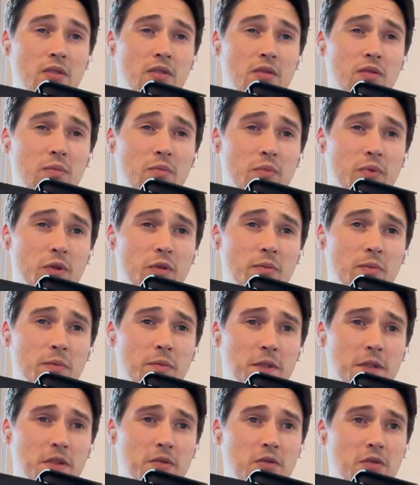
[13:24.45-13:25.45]
to problem
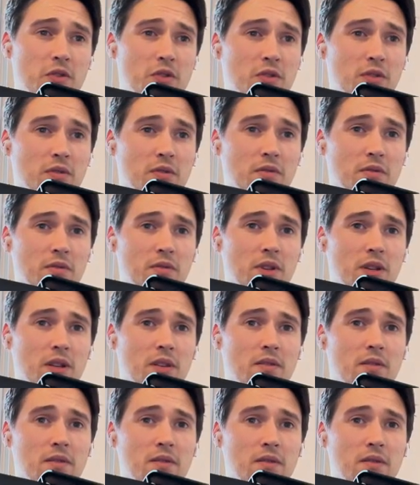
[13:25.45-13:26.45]
solution. Okay.